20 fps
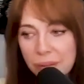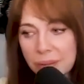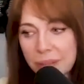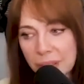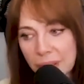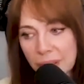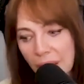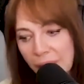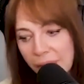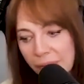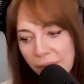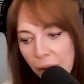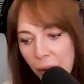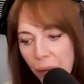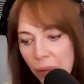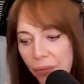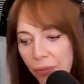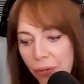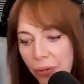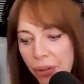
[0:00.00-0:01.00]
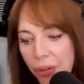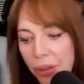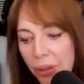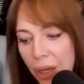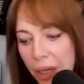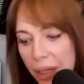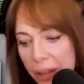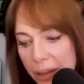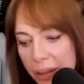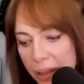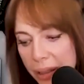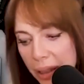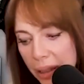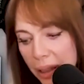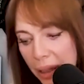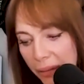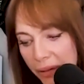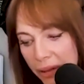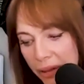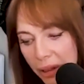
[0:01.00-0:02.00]
did not vote for the alliance
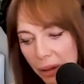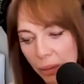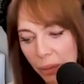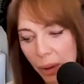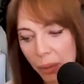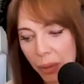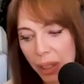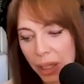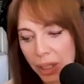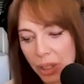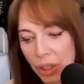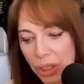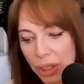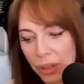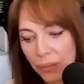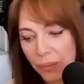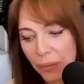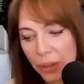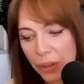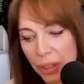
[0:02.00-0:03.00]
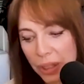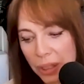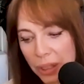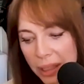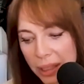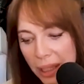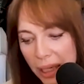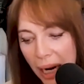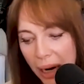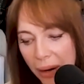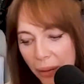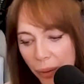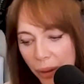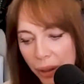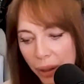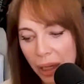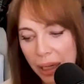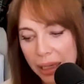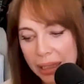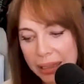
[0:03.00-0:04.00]
at every single moment. And she said, I
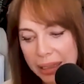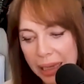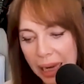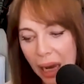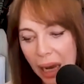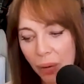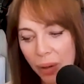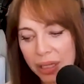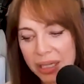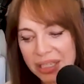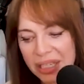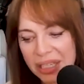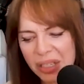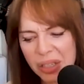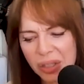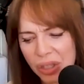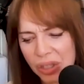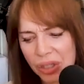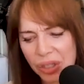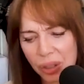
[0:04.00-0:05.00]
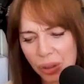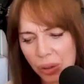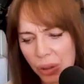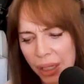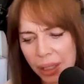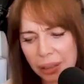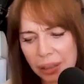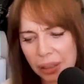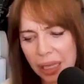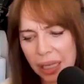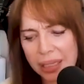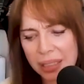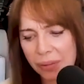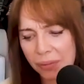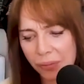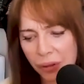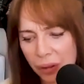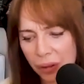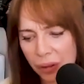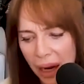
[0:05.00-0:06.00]
realize now, and this is just a great
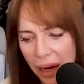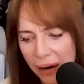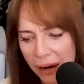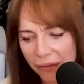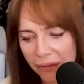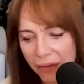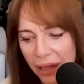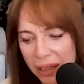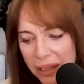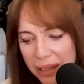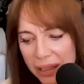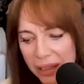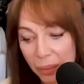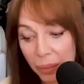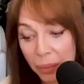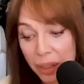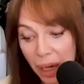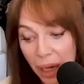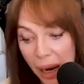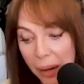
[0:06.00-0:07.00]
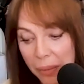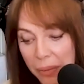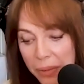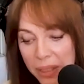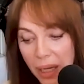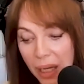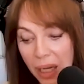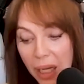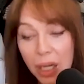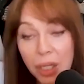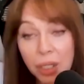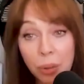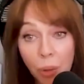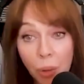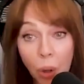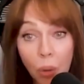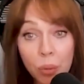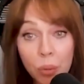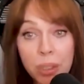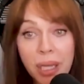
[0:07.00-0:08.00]
lesson for life, that sometimes
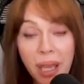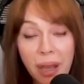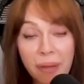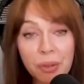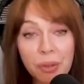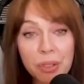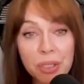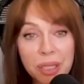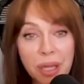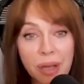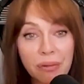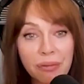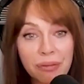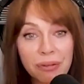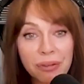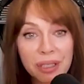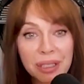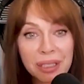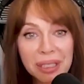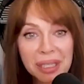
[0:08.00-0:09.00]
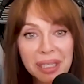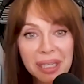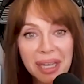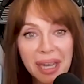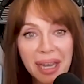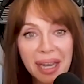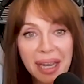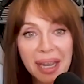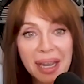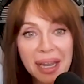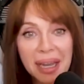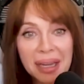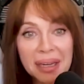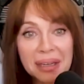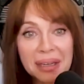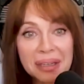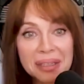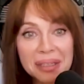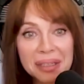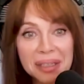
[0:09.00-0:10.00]
you only have yourself.
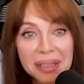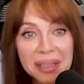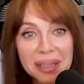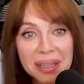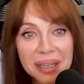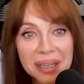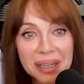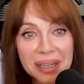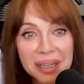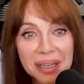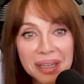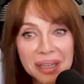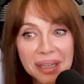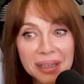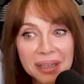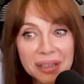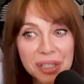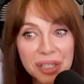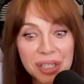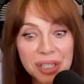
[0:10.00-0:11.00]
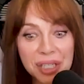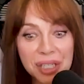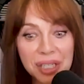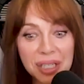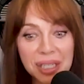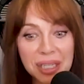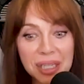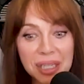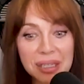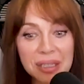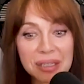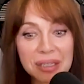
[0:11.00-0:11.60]
And she